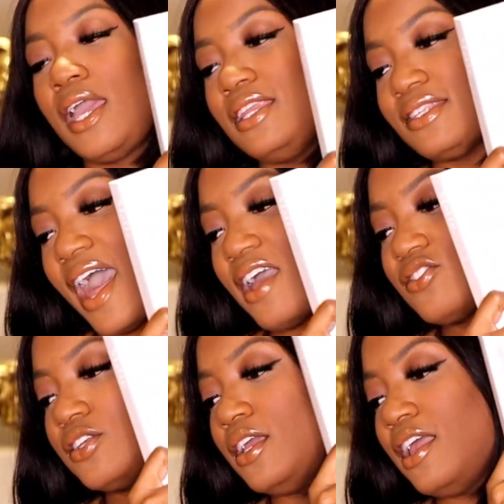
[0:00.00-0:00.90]
and it's
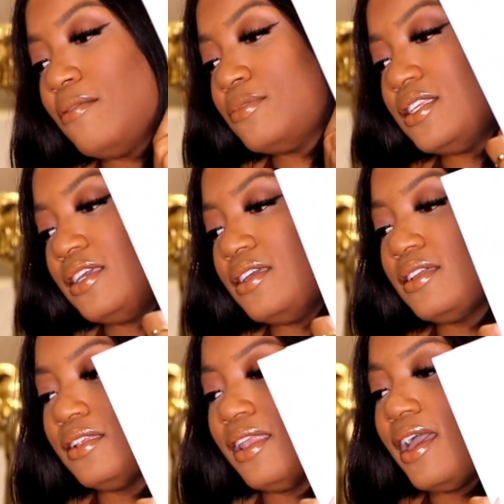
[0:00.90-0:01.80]
actually empty.
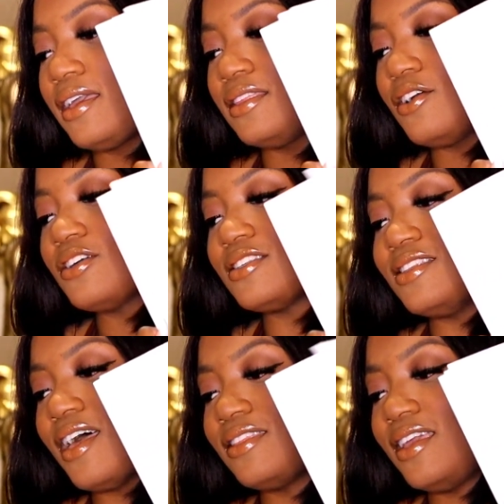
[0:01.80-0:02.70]
Like, there is
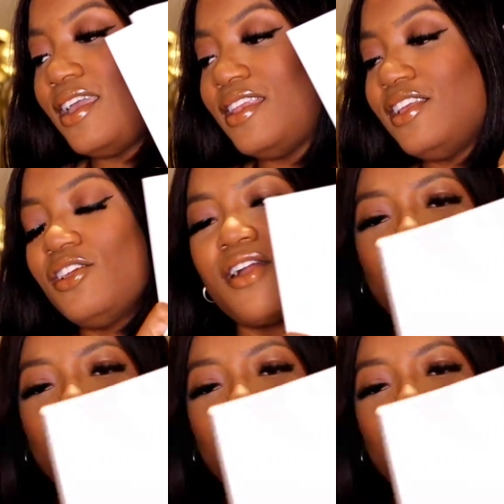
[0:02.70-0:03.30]
nothing in here.